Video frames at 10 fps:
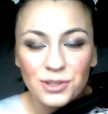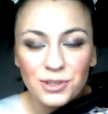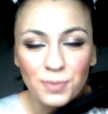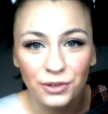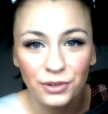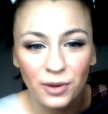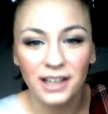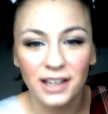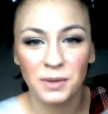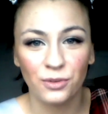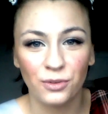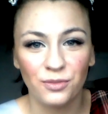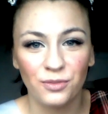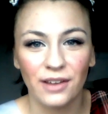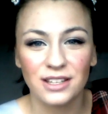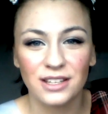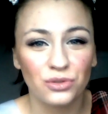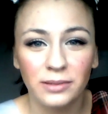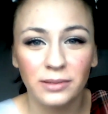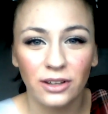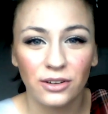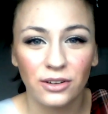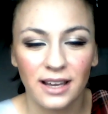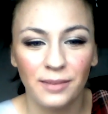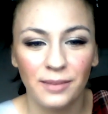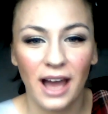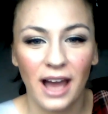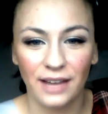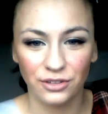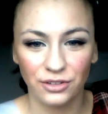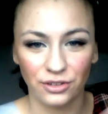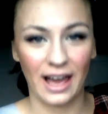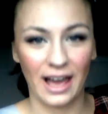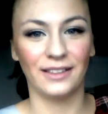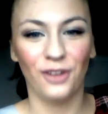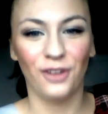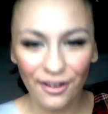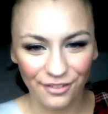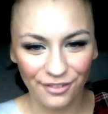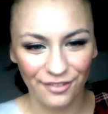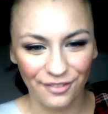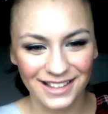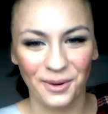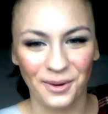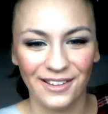It's been with me an extremely long time, and I've done a lot of events wearing this.